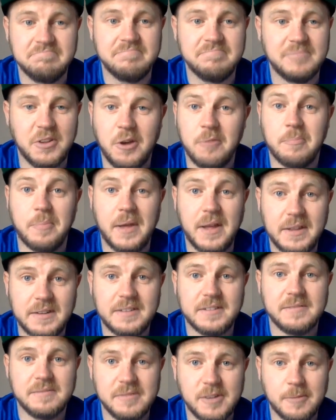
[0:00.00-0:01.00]
Not
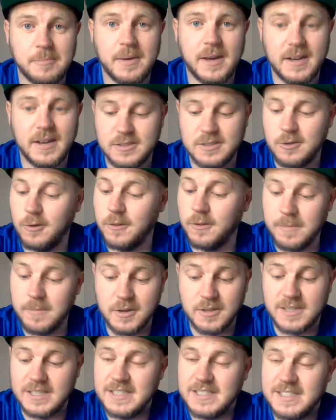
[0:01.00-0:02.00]
bad. Not bad at all. The
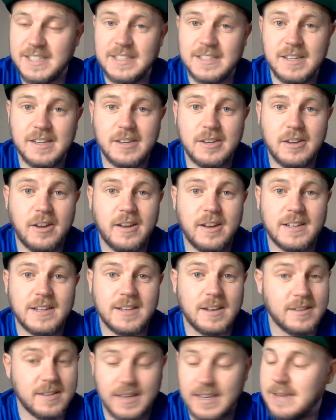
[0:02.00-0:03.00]
most consistent guy,
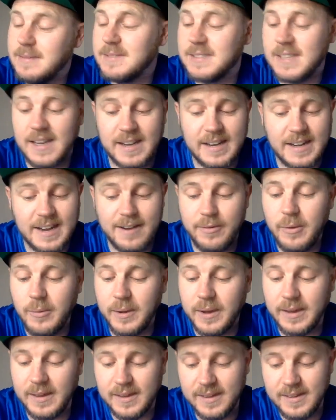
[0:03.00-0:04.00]
I'll keep saying it every
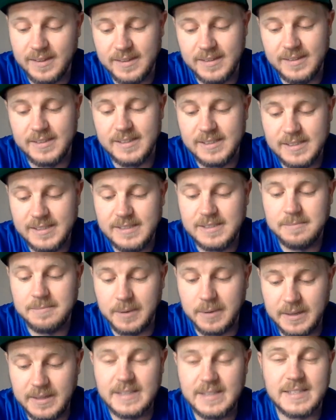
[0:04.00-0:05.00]
week.
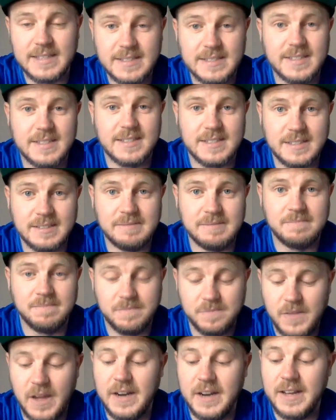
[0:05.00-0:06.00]
But he is consistent.
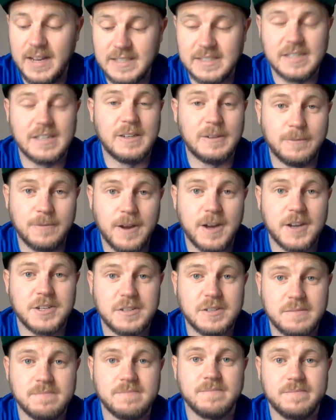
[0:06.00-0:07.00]
And that is a good
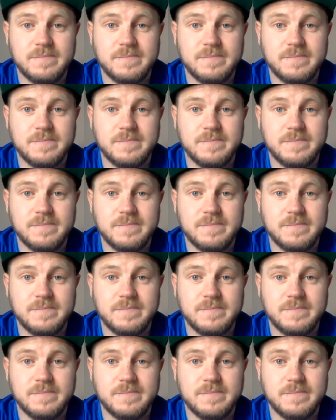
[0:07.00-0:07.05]
faction.